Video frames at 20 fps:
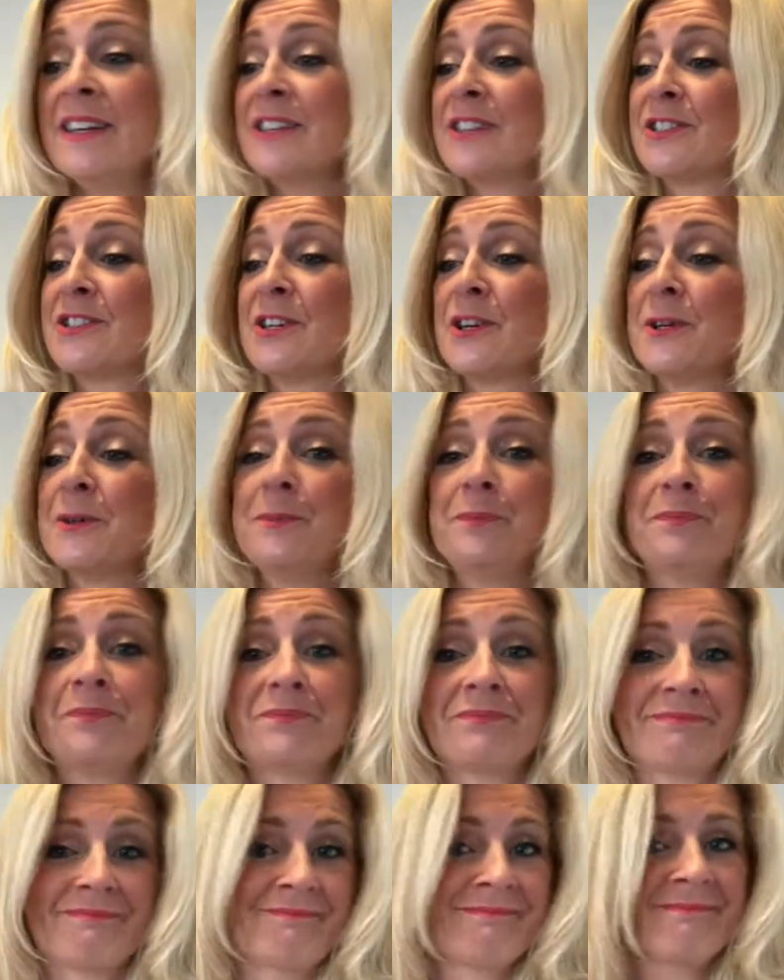So
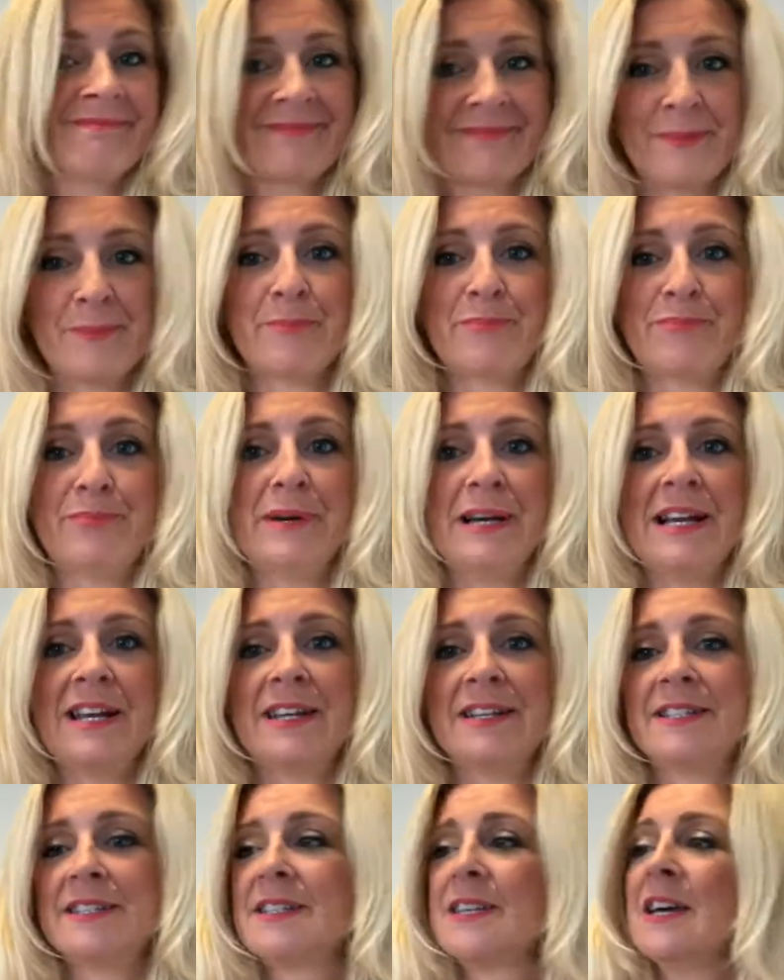
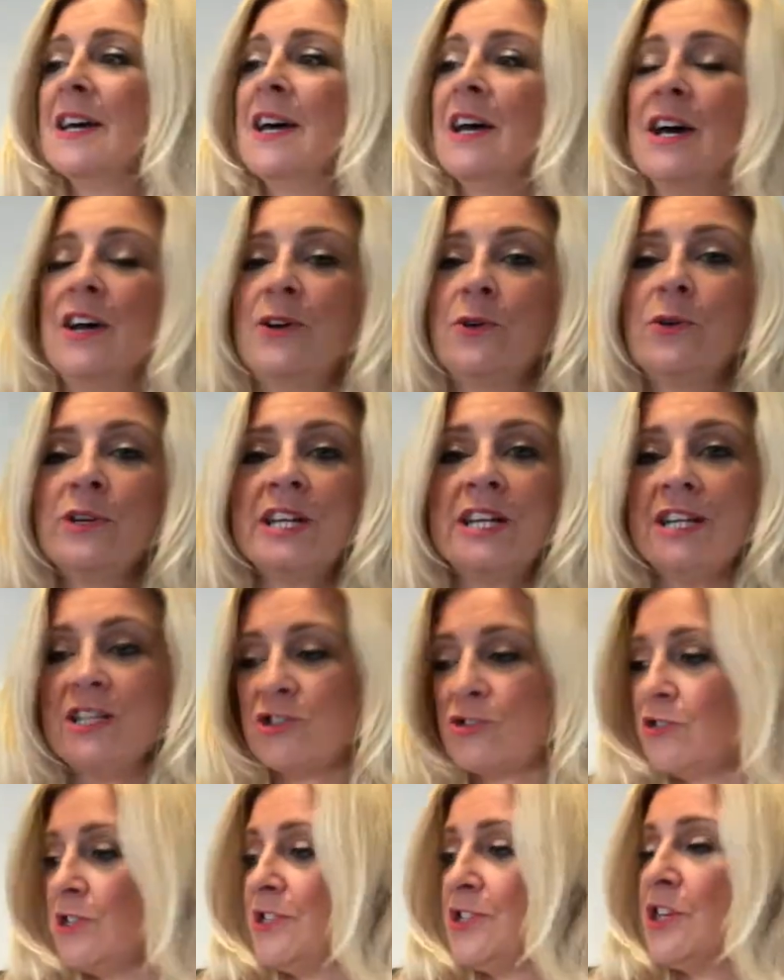brilliant. And all you
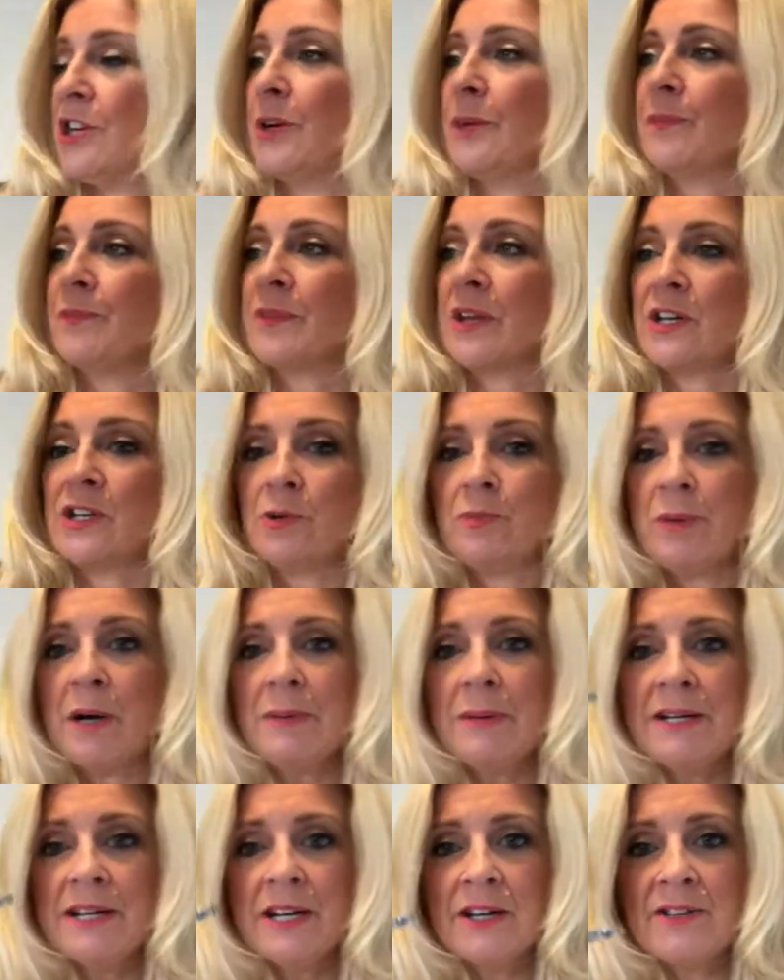literally do, and you'll
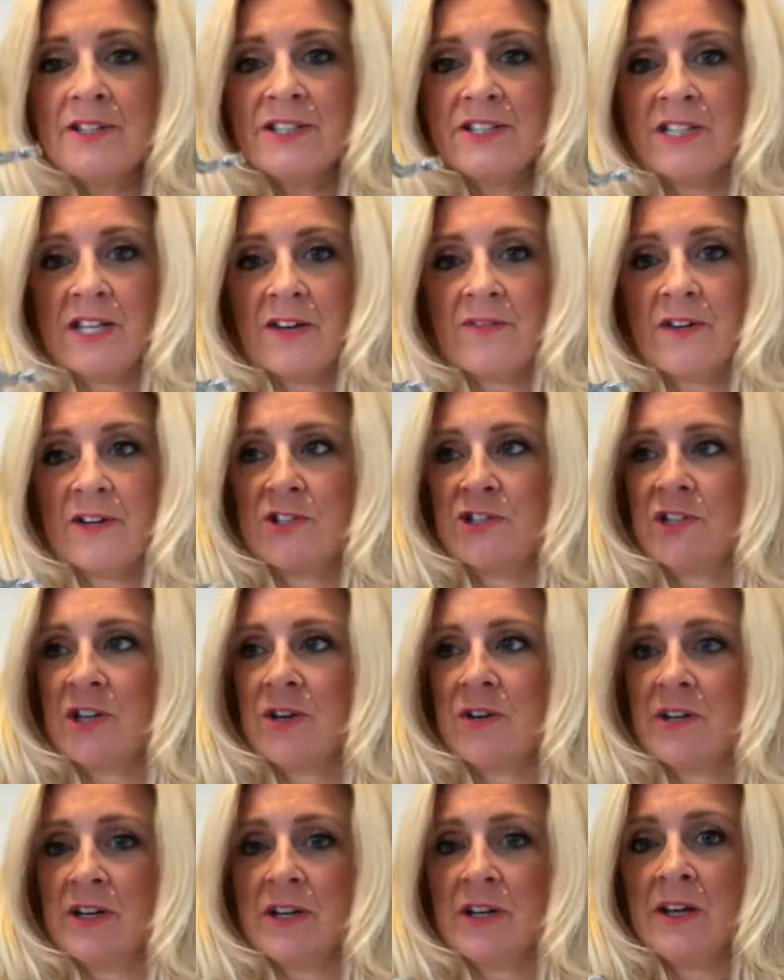probably notice here if I show
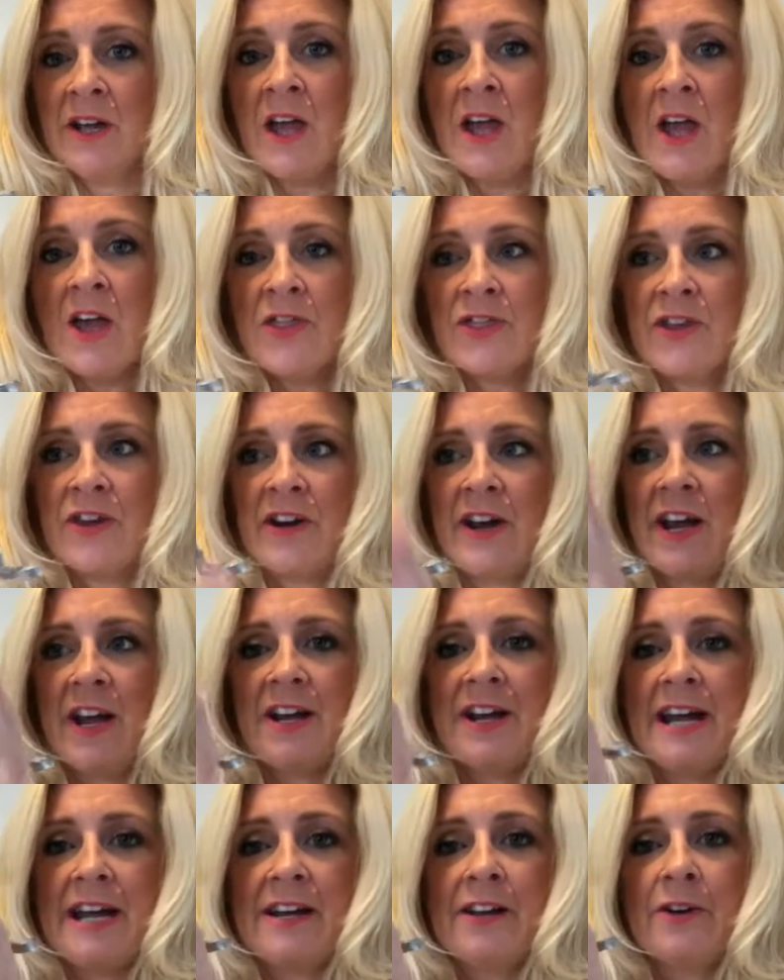you, they're at
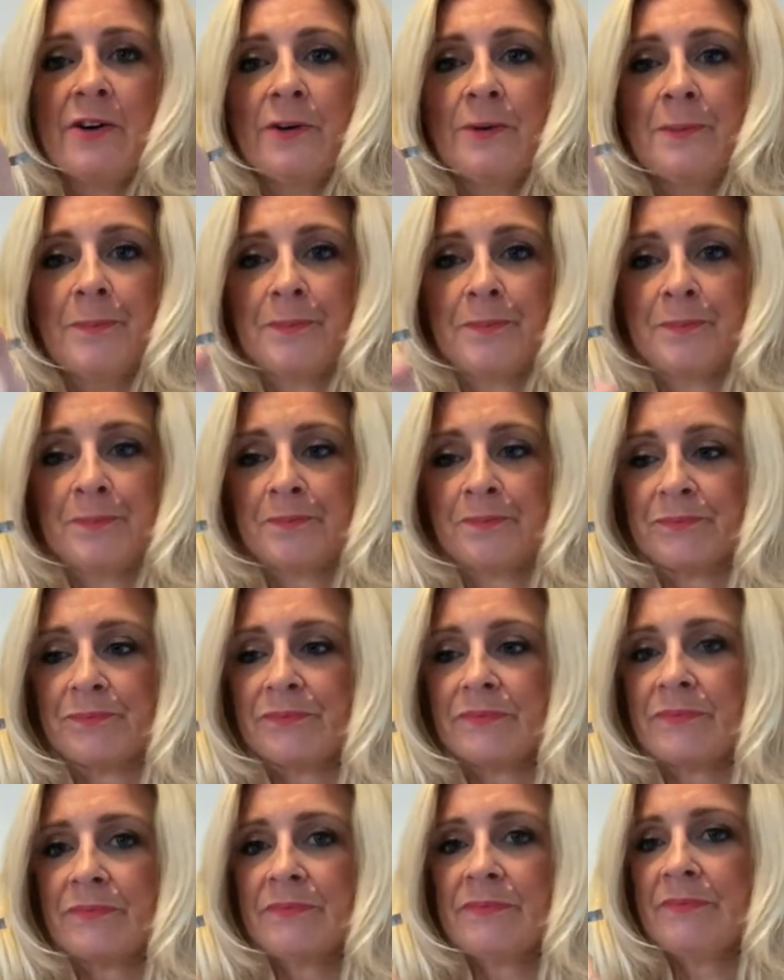an angle.
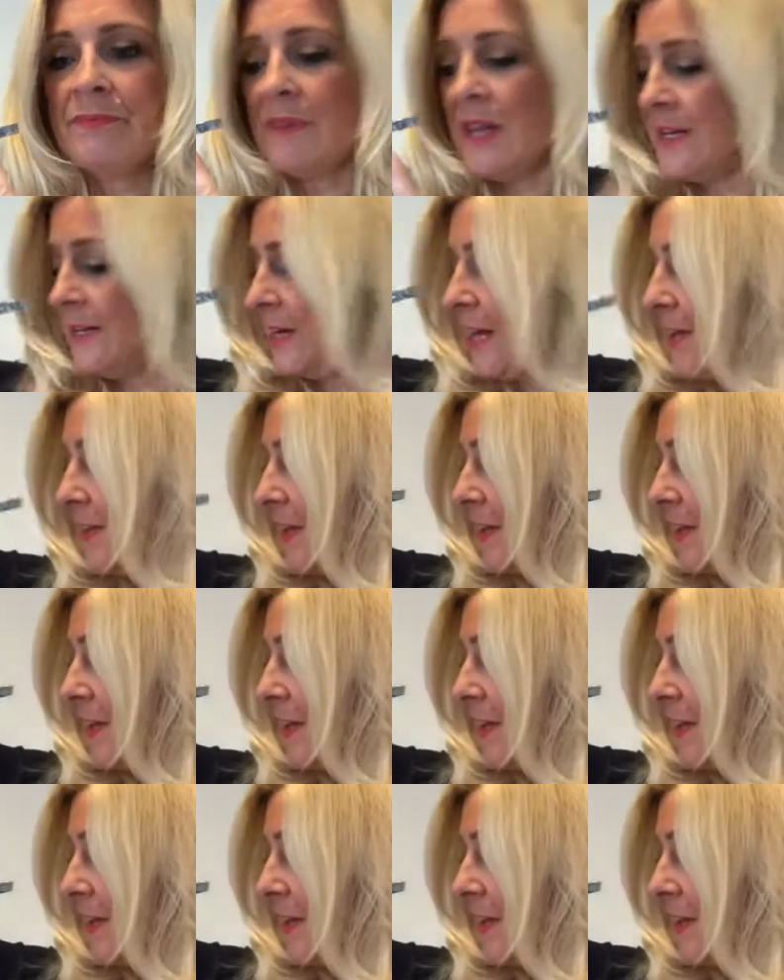Now